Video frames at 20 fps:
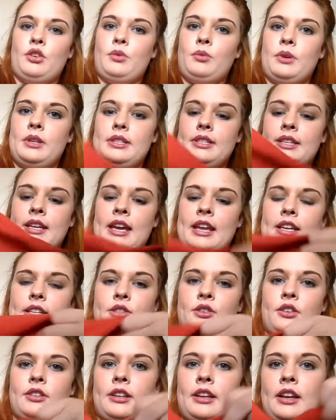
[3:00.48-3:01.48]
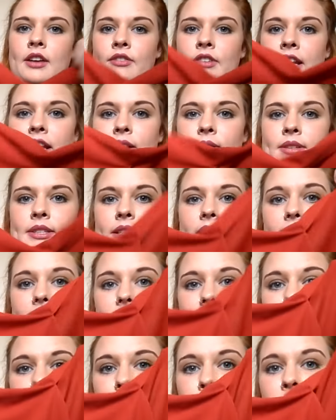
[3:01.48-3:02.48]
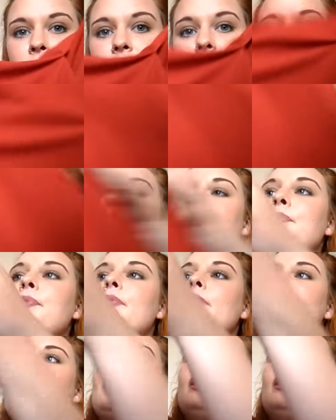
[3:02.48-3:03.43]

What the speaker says: got, once again, it's got the lovely little slits at the bottom.